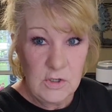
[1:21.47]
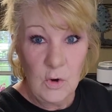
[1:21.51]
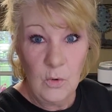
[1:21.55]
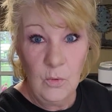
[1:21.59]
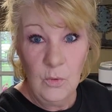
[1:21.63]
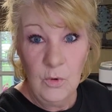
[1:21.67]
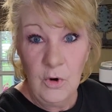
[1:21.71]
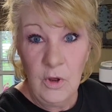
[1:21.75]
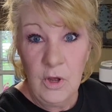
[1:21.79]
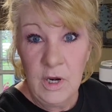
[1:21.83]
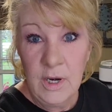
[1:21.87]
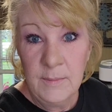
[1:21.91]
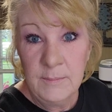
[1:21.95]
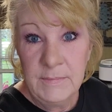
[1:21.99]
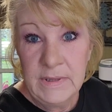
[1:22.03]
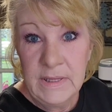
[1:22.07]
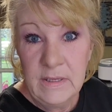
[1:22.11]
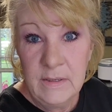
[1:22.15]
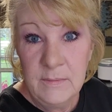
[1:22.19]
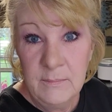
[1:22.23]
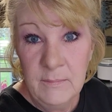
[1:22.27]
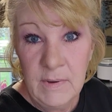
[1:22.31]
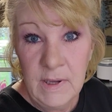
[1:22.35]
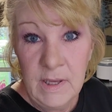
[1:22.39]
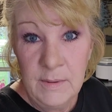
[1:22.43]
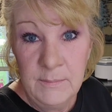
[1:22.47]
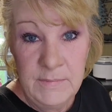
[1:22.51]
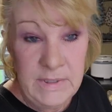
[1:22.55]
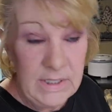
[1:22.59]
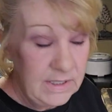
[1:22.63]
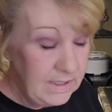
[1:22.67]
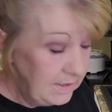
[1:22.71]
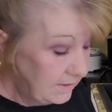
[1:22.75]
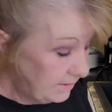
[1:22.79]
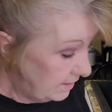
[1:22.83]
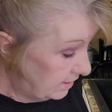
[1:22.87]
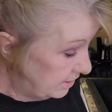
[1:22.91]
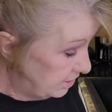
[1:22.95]
Hold on, I'm getting my
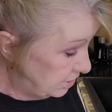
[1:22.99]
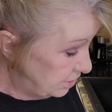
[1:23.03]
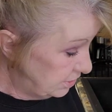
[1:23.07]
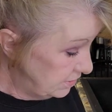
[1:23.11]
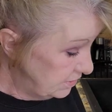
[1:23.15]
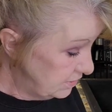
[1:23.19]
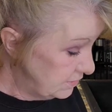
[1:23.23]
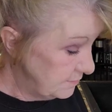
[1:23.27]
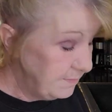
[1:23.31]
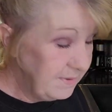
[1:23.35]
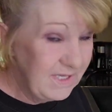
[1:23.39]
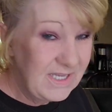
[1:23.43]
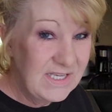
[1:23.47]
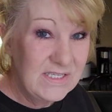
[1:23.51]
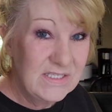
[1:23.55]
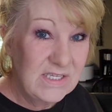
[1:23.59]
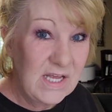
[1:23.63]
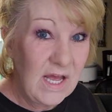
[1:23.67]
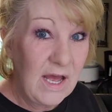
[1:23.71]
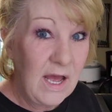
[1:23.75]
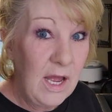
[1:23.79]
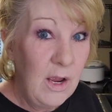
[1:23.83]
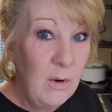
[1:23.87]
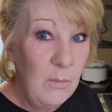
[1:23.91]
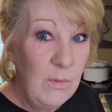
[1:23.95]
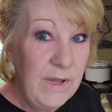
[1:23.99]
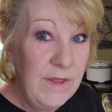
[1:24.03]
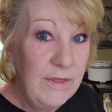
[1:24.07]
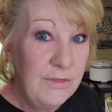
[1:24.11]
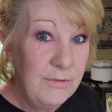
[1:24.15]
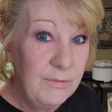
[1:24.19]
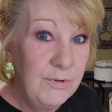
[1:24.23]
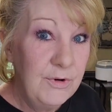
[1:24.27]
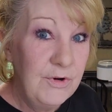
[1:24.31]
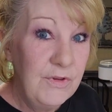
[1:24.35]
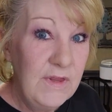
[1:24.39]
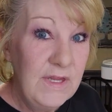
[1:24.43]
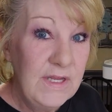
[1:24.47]
immediate dentures because I went
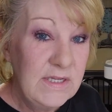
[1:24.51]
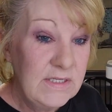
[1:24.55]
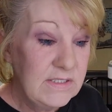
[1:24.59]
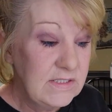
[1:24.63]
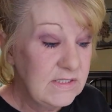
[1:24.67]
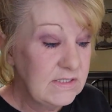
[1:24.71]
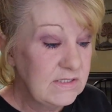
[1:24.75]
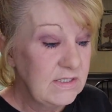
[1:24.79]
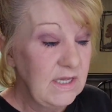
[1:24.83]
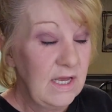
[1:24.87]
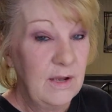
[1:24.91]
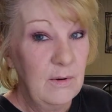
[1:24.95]
through this.